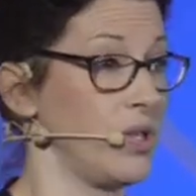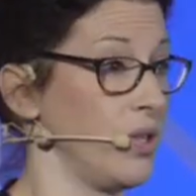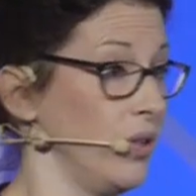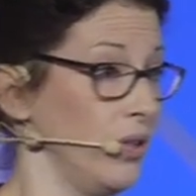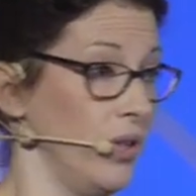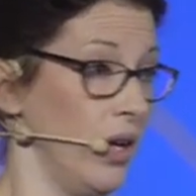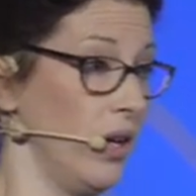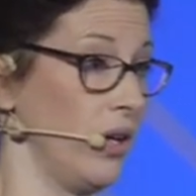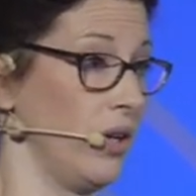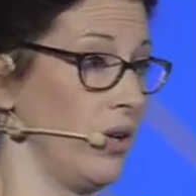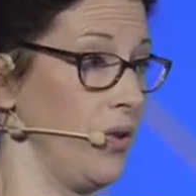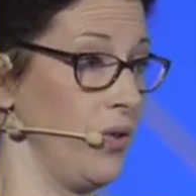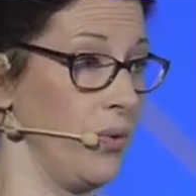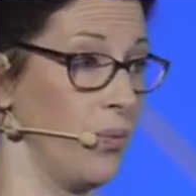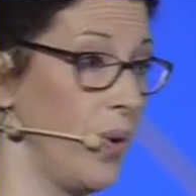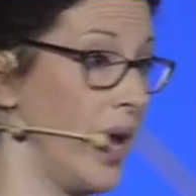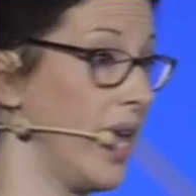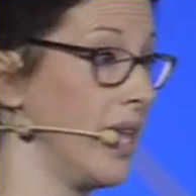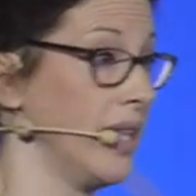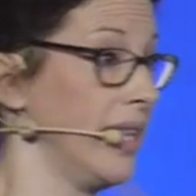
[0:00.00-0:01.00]
to look or the
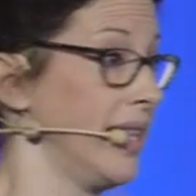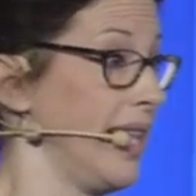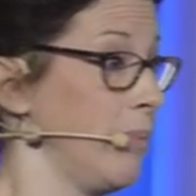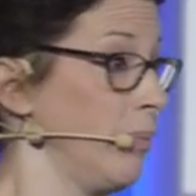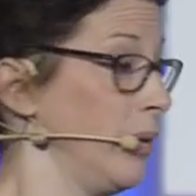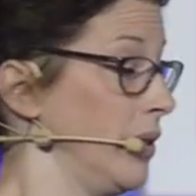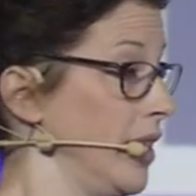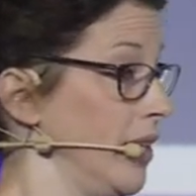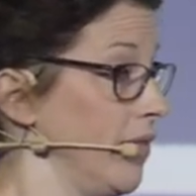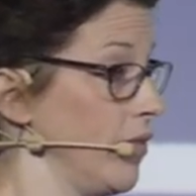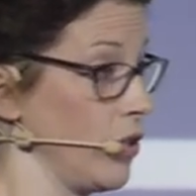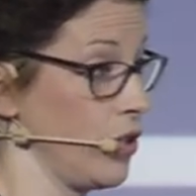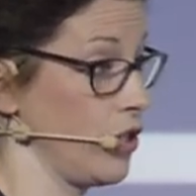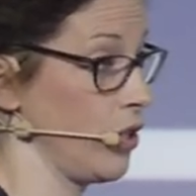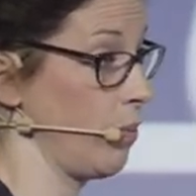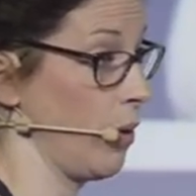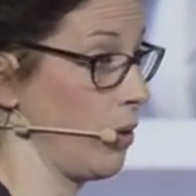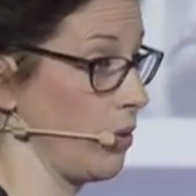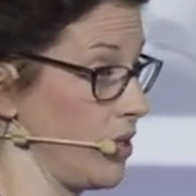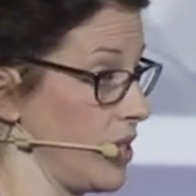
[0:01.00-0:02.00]
way that they believe they're
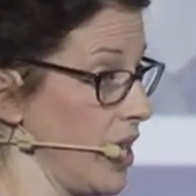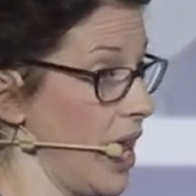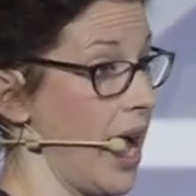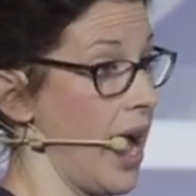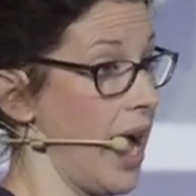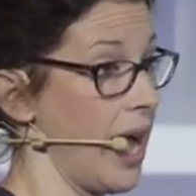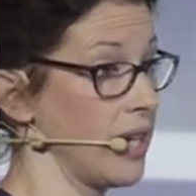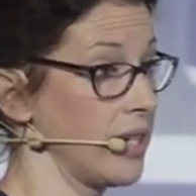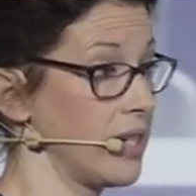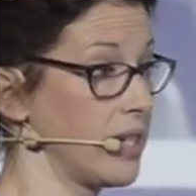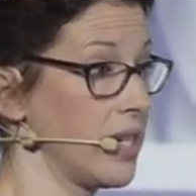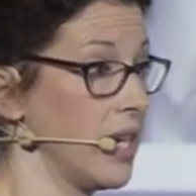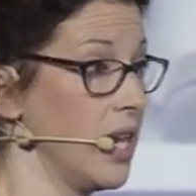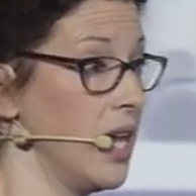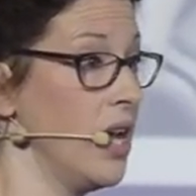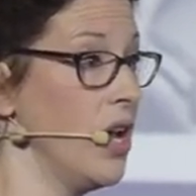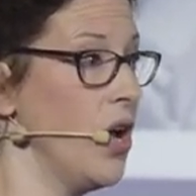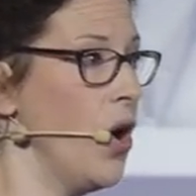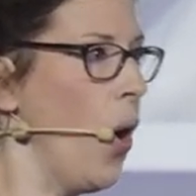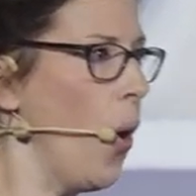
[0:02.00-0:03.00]
supposed to act?
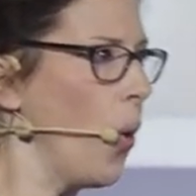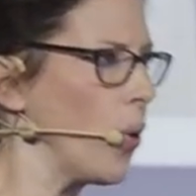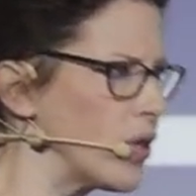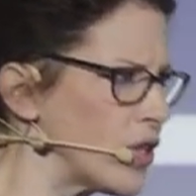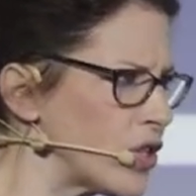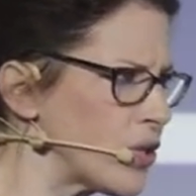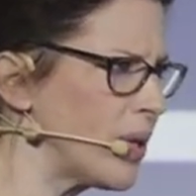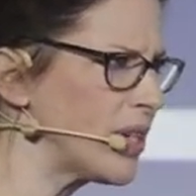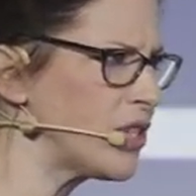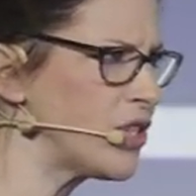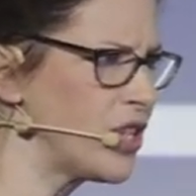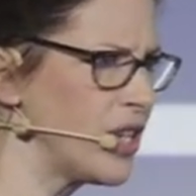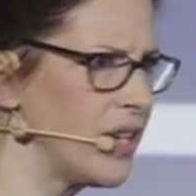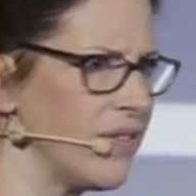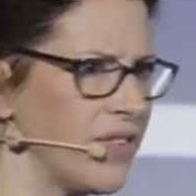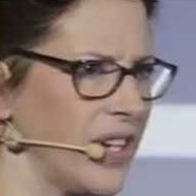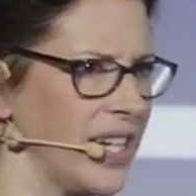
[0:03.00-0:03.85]
Or this question of